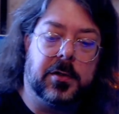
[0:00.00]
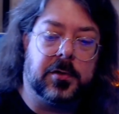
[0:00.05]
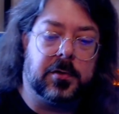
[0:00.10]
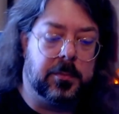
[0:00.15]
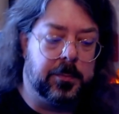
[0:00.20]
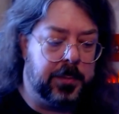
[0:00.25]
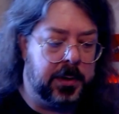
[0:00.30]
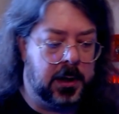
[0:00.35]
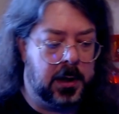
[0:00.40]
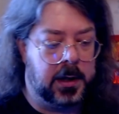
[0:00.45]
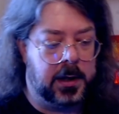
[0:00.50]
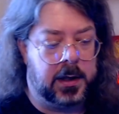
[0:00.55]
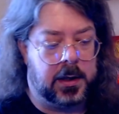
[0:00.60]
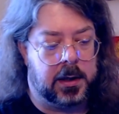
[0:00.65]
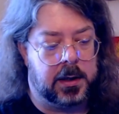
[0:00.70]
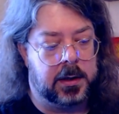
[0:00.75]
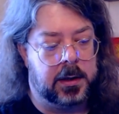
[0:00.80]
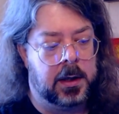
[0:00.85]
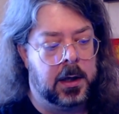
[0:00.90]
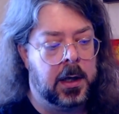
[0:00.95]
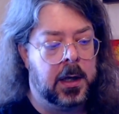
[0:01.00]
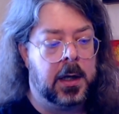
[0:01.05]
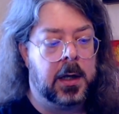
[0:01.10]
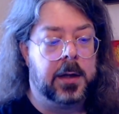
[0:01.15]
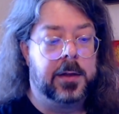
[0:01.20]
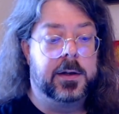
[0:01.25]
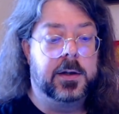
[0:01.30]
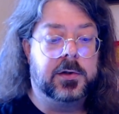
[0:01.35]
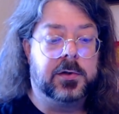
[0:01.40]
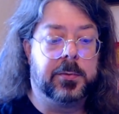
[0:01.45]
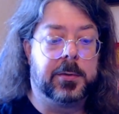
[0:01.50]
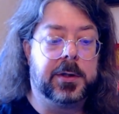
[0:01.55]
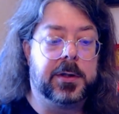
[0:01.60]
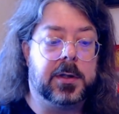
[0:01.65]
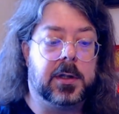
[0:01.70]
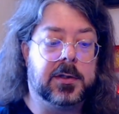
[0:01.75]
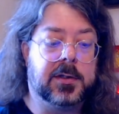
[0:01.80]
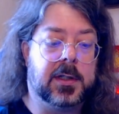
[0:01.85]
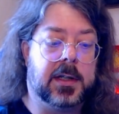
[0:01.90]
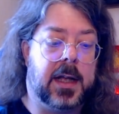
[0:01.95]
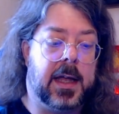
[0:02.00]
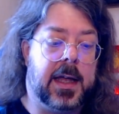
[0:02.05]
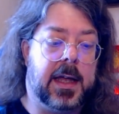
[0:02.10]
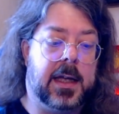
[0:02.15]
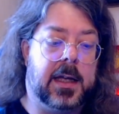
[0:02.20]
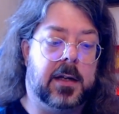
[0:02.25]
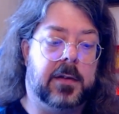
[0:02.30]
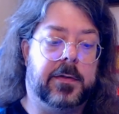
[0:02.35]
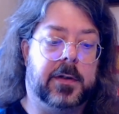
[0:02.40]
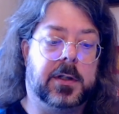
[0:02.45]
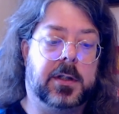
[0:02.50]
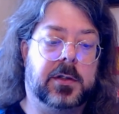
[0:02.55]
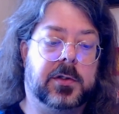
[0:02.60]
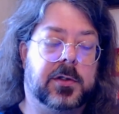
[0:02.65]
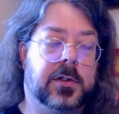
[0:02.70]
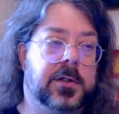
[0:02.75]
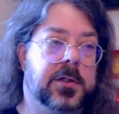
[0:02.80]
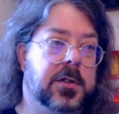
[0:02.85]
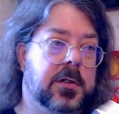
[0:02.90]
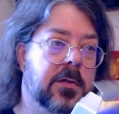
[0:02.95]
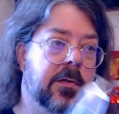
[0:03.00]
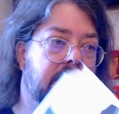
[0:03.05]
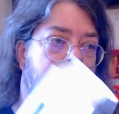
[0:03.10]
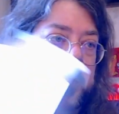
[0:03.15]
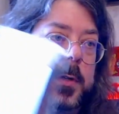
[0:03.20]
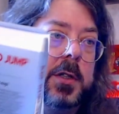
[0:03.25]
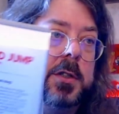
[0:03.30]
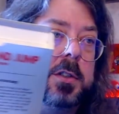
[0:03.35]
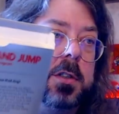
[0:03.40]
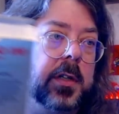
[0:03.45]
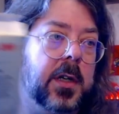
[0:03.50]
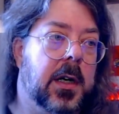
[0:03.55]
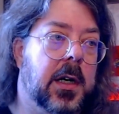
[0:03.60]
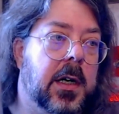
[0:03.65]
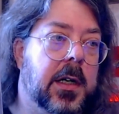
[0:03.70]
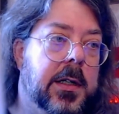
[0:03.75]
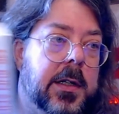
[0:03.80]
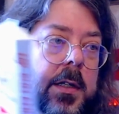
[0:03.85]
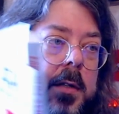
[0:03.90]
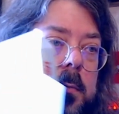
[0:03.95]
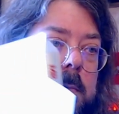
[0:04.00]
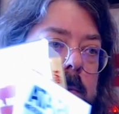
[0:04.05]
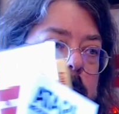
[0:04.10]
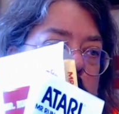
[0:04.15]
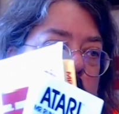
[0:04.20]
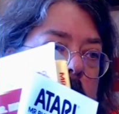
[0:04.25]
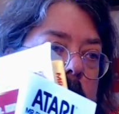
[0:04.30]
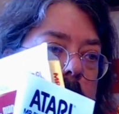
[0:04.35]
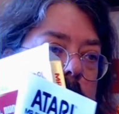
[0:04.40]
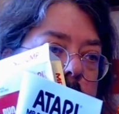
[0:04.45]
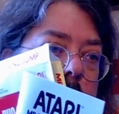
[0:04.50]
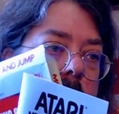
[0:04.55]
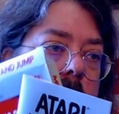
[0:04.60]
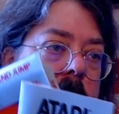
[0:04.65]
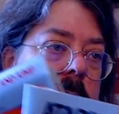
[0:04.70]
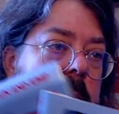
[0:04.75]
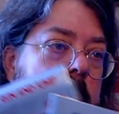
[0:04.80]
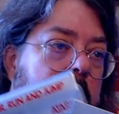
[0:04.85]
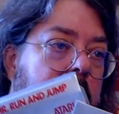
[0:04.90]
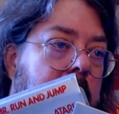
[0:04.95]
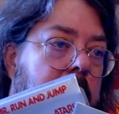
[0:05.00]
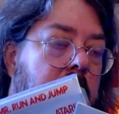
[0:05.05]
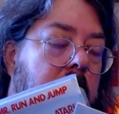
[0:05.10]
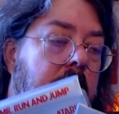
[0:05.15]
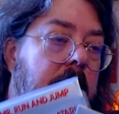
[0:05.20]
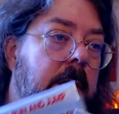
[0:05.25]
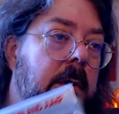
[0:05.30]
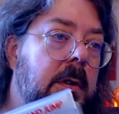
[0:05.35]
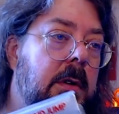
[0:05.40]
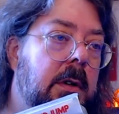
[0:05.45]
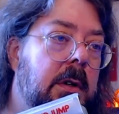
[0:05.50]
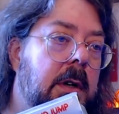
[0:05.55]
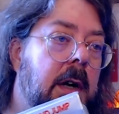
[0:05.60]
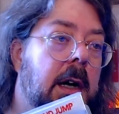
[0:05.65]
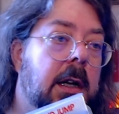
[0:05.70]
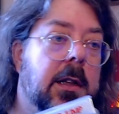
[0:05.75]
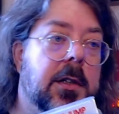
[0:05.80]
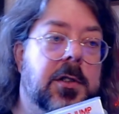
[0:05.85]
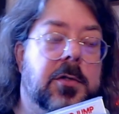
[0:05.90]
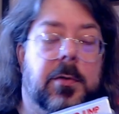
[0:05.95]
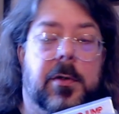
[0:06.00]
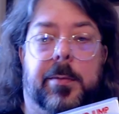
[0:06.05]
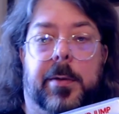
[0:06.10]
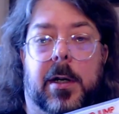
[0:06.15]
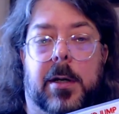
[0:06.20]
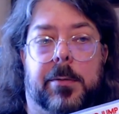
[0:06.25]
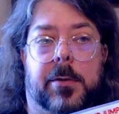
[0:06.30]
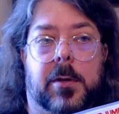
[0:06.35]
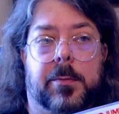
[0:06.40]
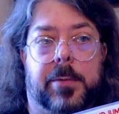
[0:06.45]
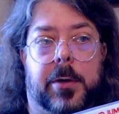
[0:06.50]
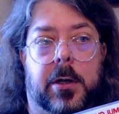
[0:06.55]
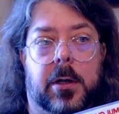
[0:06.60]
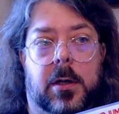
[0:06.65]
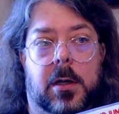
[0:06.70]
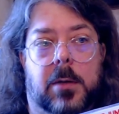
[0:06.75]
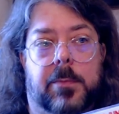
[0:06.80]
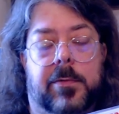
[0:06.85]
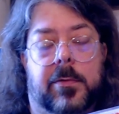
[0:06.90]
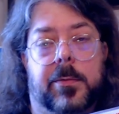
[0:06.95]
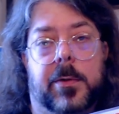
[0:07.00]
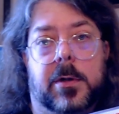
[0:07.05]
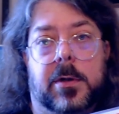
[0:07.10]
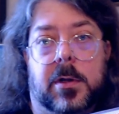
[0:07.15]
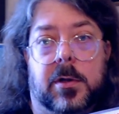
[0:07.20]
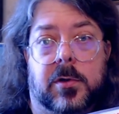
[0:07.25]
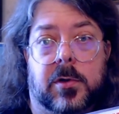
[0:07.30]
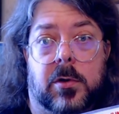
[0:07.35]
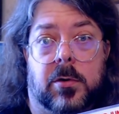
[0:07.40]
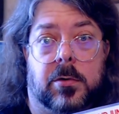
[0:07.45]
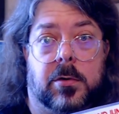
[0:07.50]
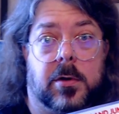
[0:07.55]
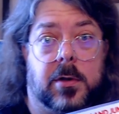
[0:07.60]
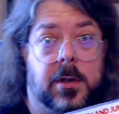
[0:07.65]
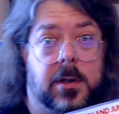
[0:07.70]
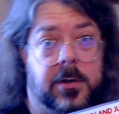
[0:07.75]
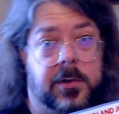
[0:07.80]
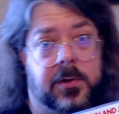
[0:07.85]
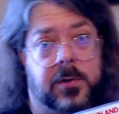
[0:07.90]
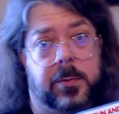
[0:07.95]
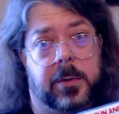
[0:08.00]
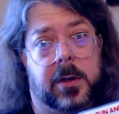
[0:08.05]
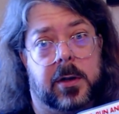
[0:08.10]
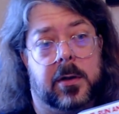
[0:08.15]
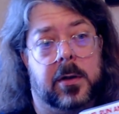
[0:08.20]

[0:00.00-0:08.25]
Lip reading: PlayOn. This one doesn't have any such information on it, but based on what knowledge we've been able to pick up from the Discord and elsewhere,